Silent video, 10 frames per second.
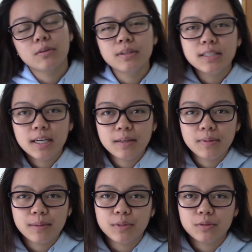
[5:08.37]
only time
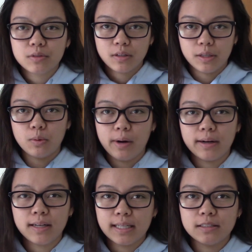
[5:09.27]
I'm used to like
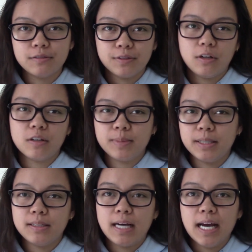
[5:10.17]
wearing glasses for a long
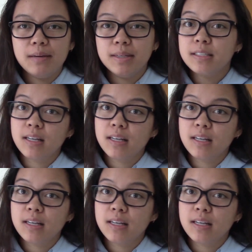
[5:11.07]
period of time is